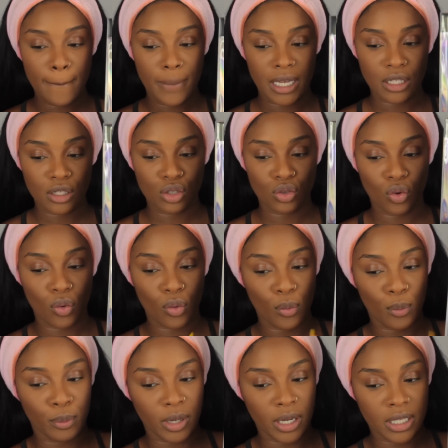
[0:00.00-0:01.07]
pencil,
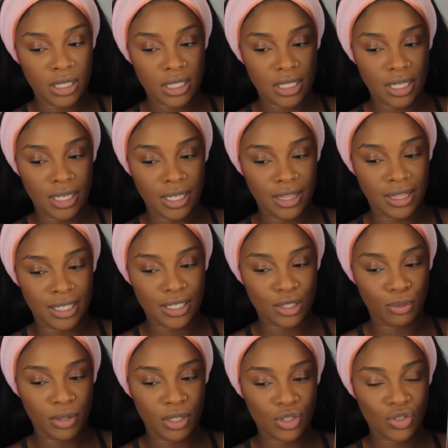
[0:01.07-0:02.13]
but this
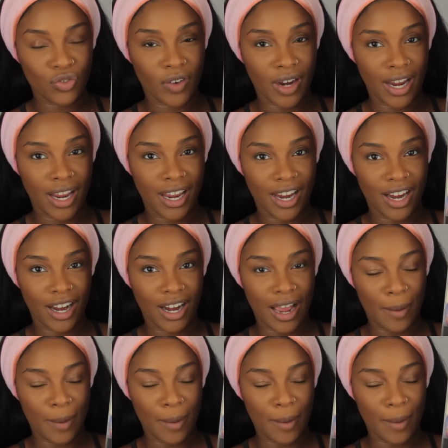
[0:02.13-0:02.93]
pencil right here